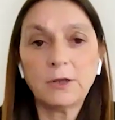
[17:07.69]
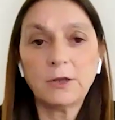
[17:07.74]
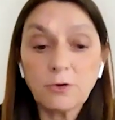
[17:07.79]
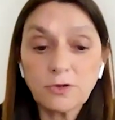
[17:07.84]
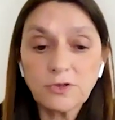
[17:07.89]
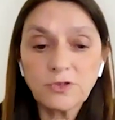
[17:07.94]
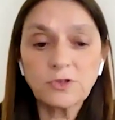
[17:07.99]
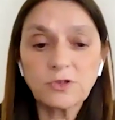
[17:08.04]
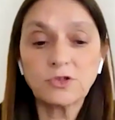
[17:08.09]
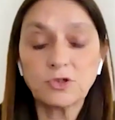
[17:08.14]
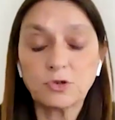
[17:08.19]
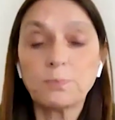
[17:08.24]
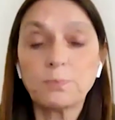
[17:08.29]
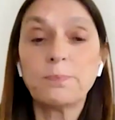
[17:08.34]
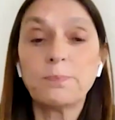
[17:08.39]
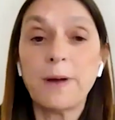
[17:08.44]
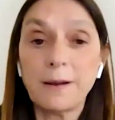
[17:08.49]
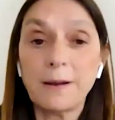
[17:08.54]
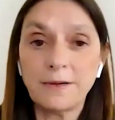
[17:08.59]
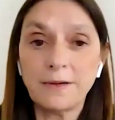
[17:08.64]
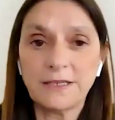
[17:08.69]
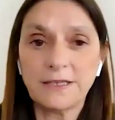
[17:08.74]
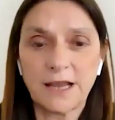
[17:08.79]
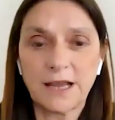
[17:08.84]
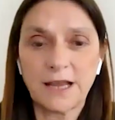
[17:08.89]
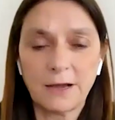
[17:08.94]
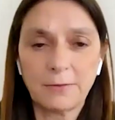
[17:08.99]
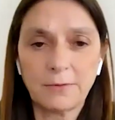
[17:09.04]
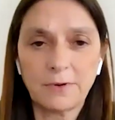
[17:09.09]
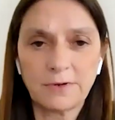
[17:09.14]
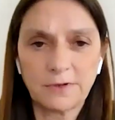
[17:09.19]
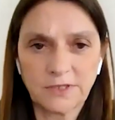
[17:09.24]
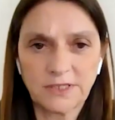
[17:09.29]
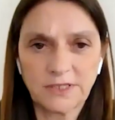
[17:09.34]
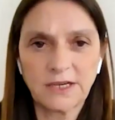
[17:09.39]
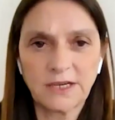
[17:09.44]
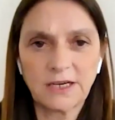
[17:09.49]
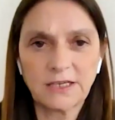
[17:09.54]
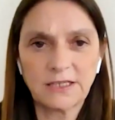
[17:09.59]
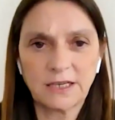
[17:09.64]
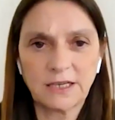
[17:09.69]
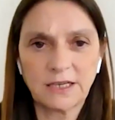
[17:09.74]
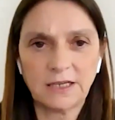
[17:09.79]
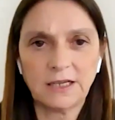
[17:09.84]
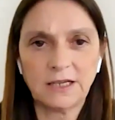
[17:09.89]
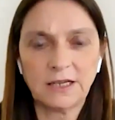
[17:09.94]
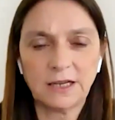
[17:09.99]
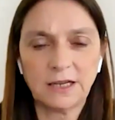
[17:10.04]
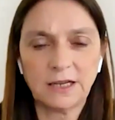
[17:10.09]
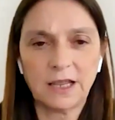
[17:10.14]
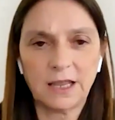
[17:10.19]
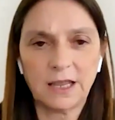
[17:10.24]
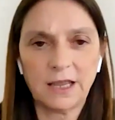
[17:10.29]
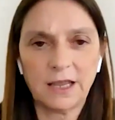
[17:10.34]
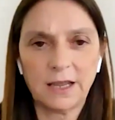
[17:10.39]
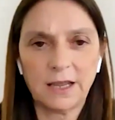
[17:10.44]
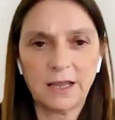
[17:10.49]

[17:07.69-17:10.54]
also to publish our research in